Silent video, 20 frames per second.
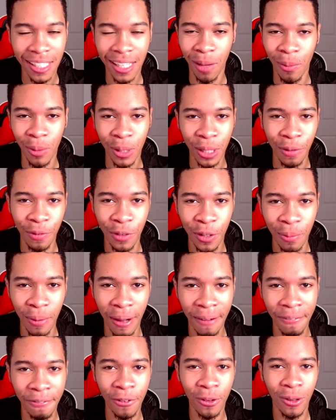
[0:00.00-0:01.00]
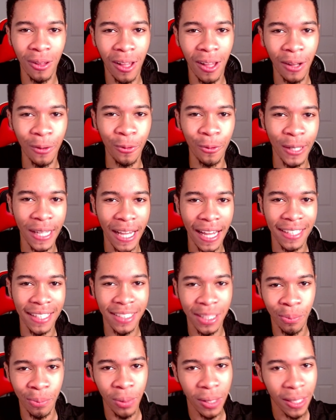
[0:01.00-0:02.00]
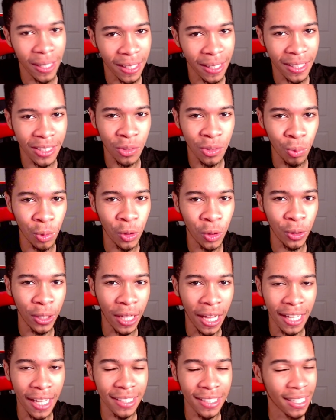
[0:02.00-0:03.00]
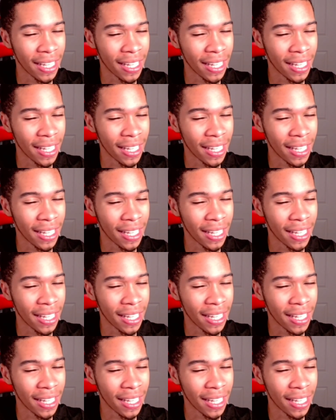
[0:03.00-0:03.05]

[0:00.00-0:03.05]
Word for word: I'm gonna give you my full-on reaction playing this mode, guys.